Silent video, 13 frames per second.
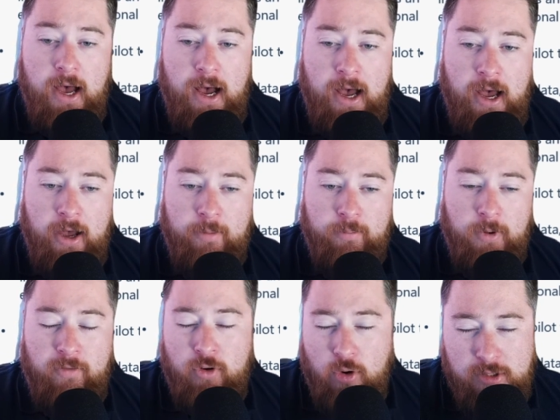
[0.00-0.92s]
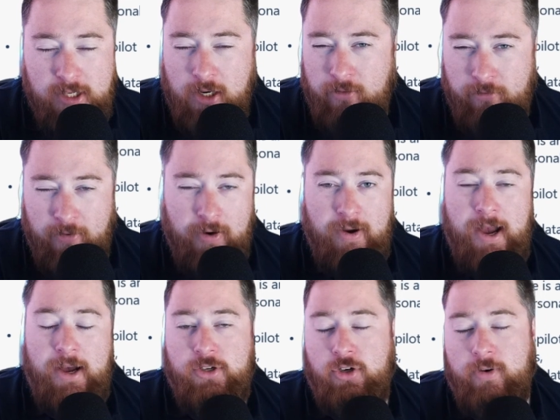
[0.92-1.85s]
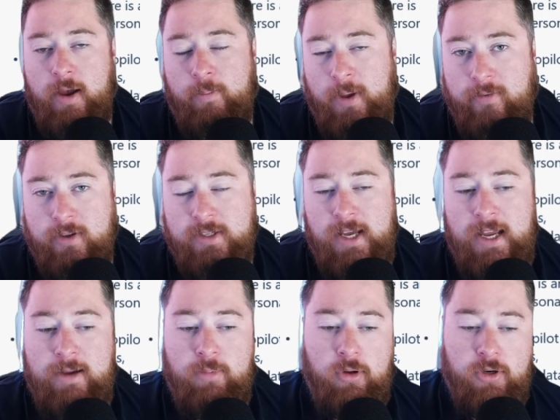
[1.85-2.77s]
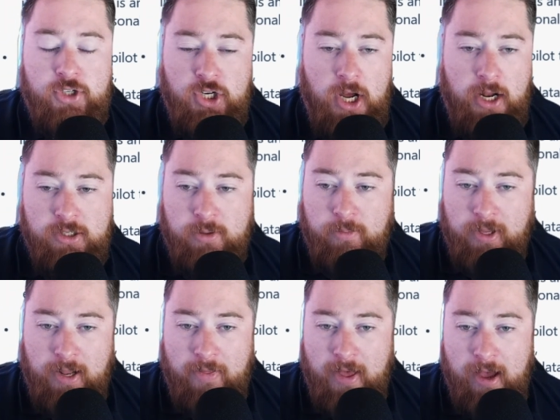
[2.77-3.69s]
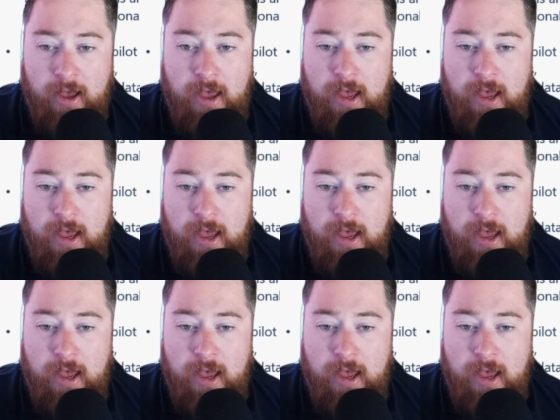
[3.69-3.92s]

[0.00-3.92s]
of course, I could figure out how to create a pivot table or a chart, something like that